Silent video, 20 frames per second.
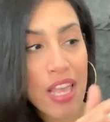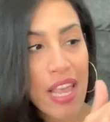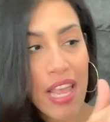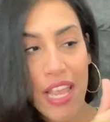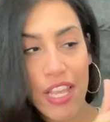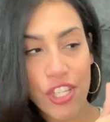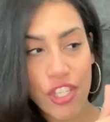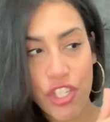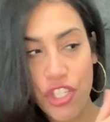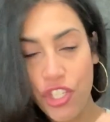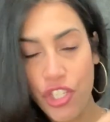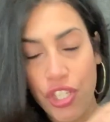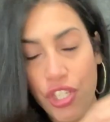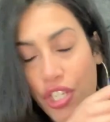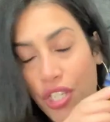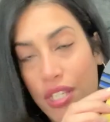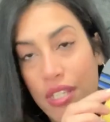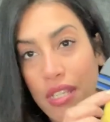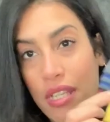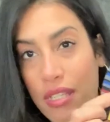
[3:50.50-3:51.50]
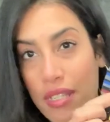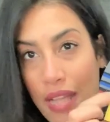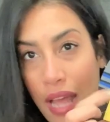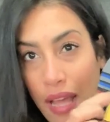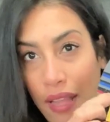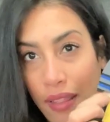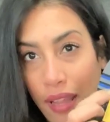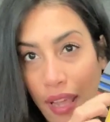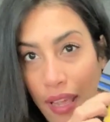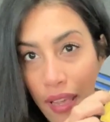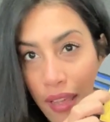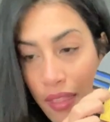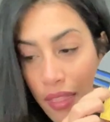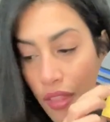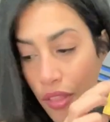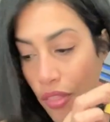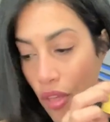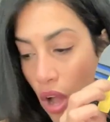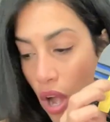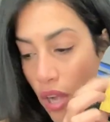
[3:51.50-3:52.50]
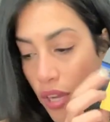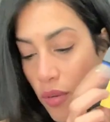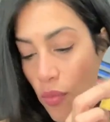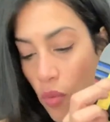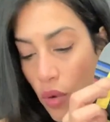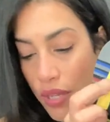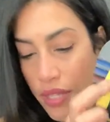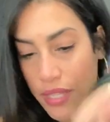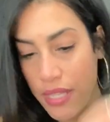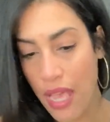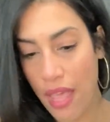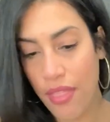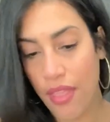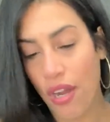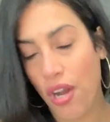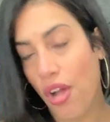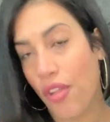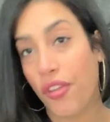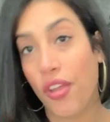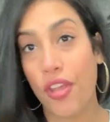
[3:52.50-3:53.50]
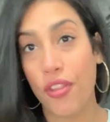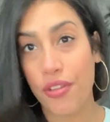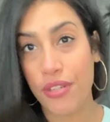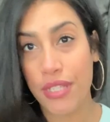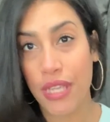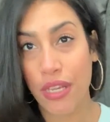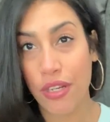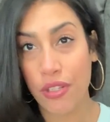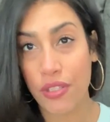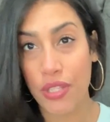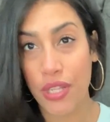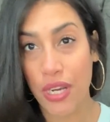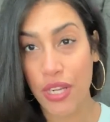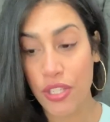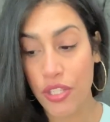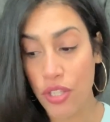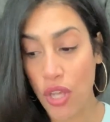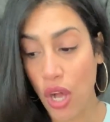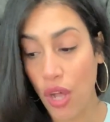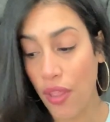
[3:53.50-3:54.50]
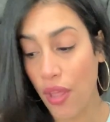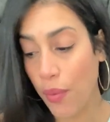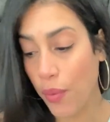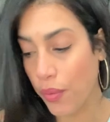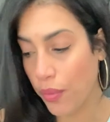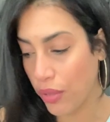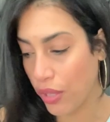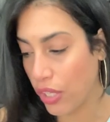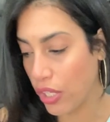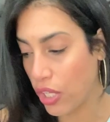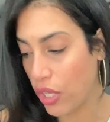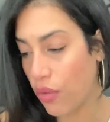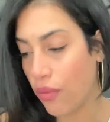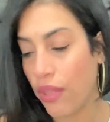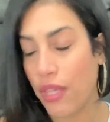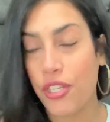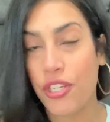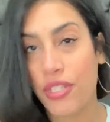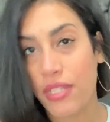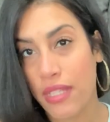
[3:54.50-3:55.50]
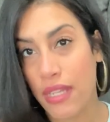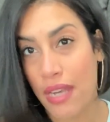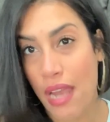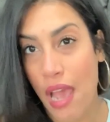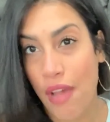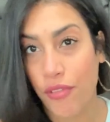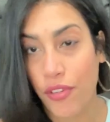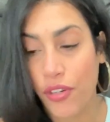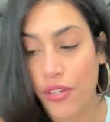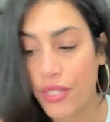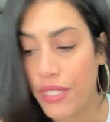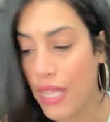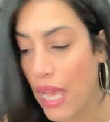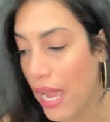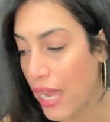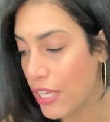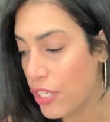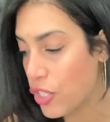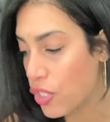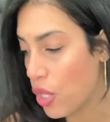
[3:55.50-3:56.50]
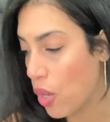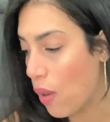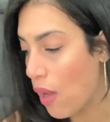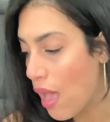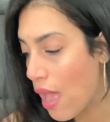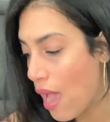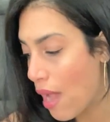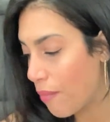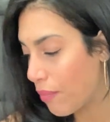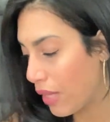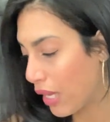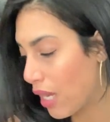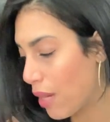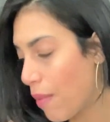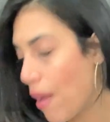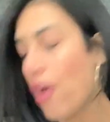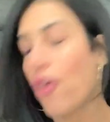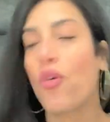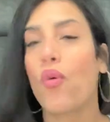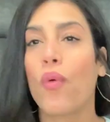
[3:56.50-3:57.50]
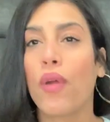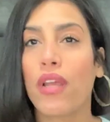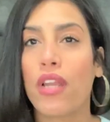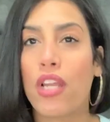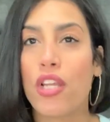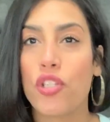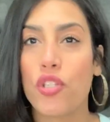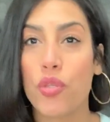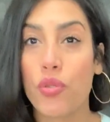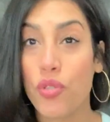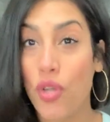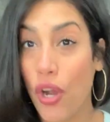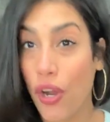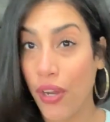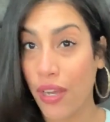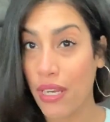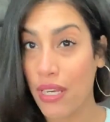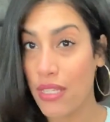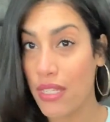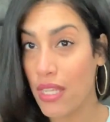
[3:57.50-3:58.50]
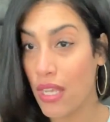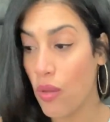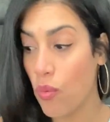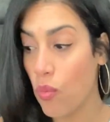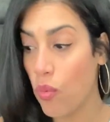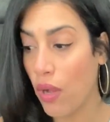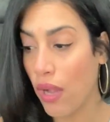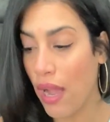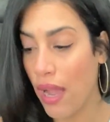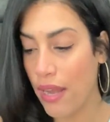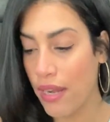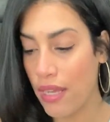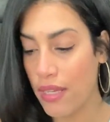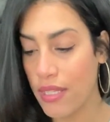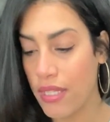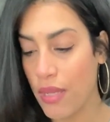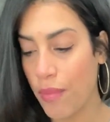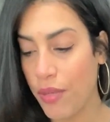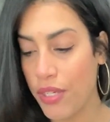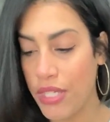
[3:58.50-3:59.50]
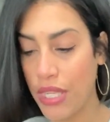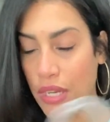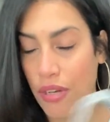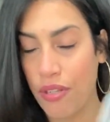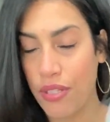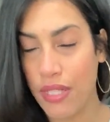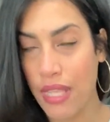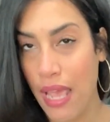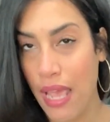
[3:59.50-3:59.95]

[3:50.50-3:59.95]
it she just does not like the thong ones. And then all the other sandals that I saw that were really cute, they just didn't have in her size. So thinking about going to Target to see what kind of summer sandals they